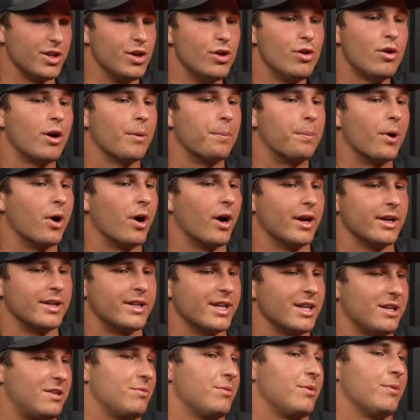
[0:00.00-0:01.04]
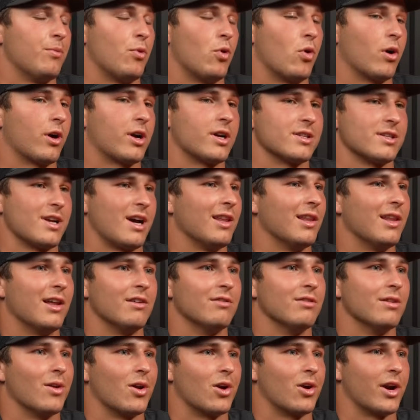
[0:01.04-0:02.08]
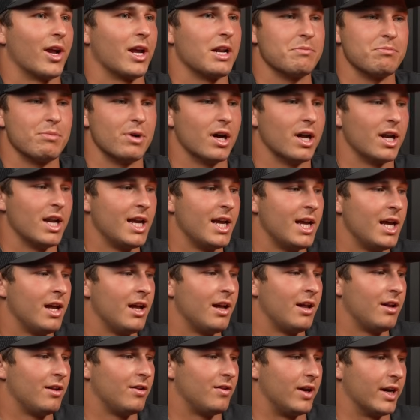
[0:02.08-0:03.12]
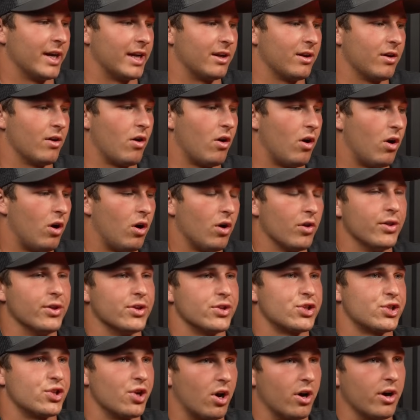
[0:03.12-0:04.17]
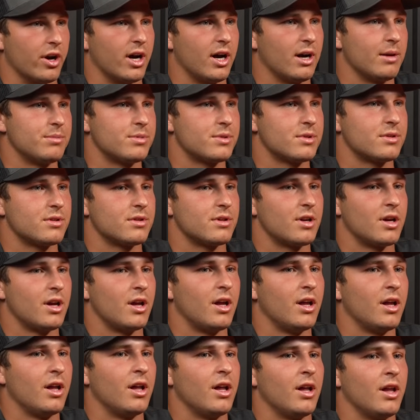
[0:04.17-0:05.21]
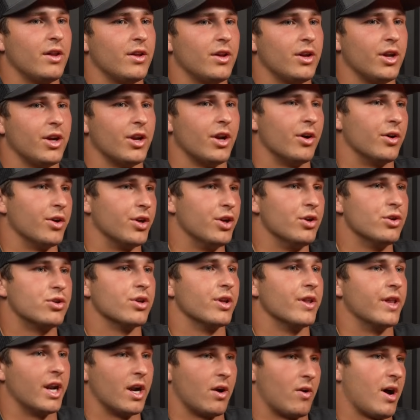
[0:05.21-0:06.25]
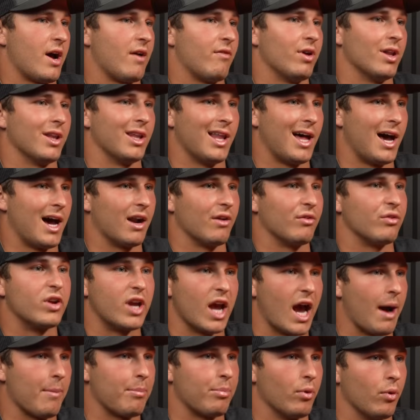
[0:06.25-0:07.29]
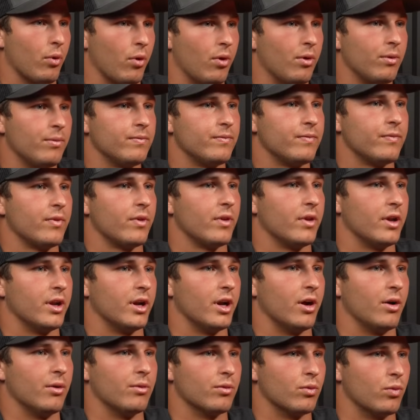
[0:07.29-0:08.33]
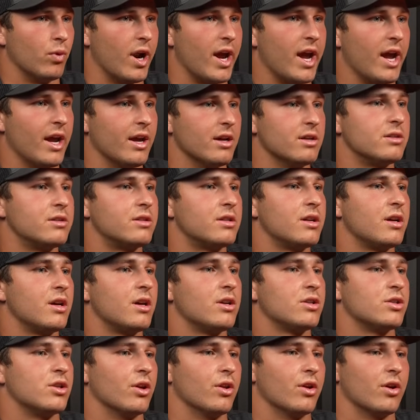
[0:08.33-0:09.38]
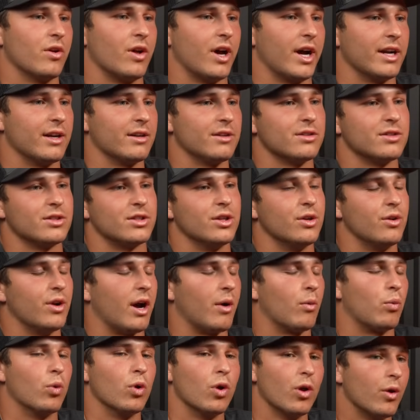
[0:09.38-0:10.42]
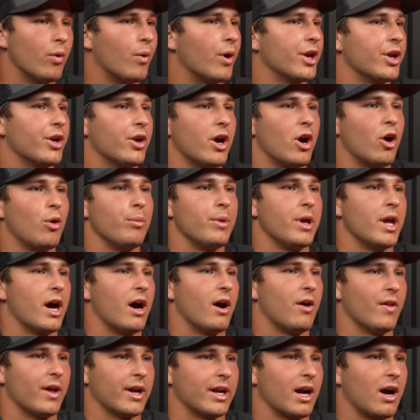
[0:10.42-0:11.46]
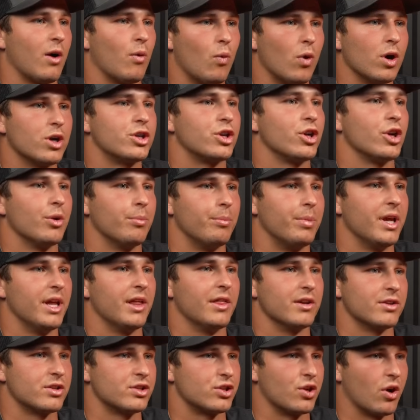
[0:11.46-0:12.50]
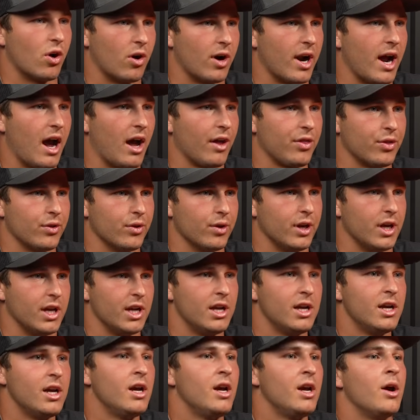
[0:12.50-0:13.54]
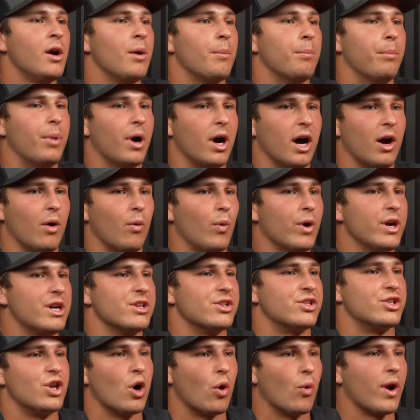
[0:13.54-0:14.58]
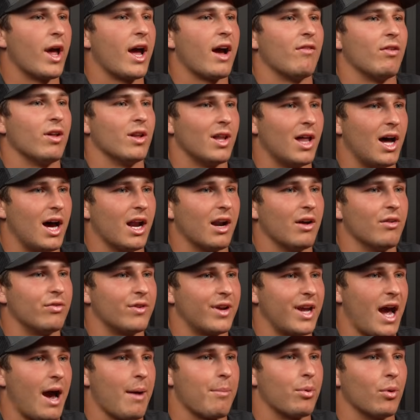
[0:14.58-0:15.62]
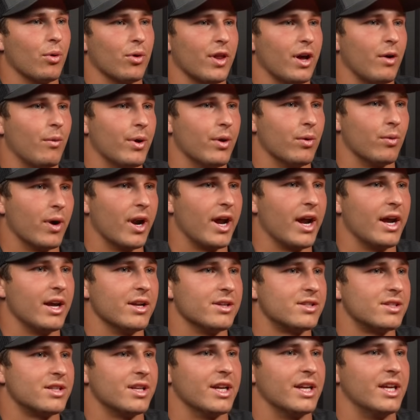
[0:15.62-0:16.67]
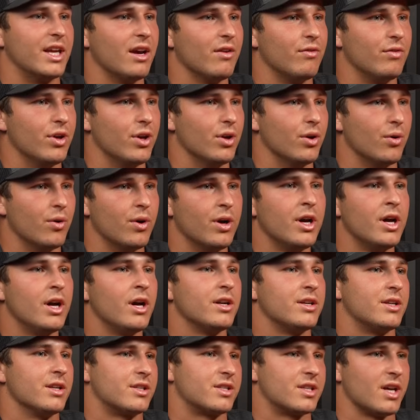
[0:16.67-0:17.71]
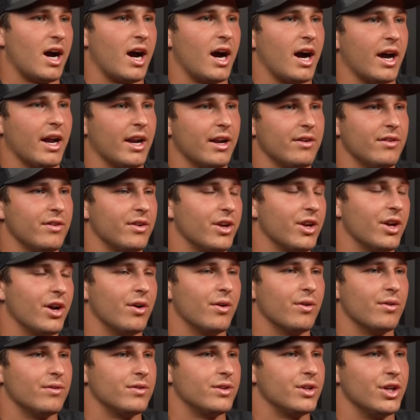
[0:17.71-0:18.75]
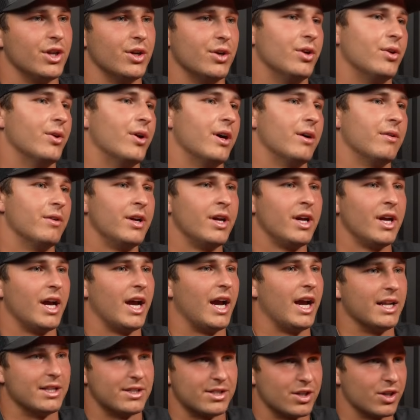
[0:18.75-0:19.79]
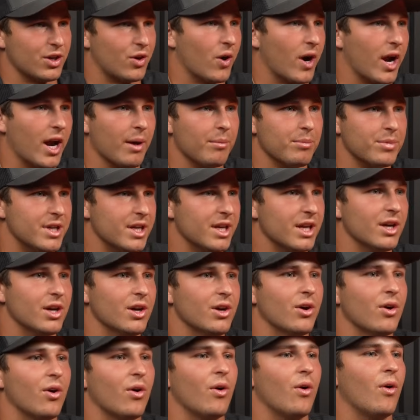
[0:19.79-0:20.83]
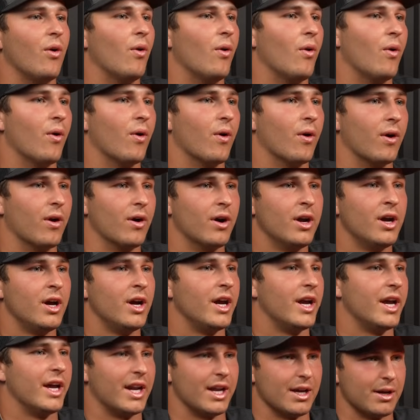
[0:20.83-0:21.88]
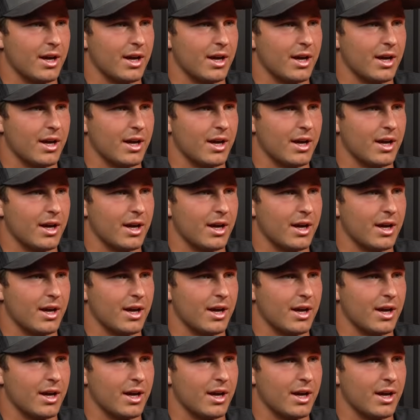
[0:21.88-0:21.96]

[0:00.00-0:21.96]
you could probably teach me more because I love learning, but like all the startups, usually they don't have a lot of capital, raised. So they're like, dude, I really want you to help me out. Like, I want you to be the star athlete, but we just don't have a lot of capital that we raise to give you to sign, you to a Instagram deal or an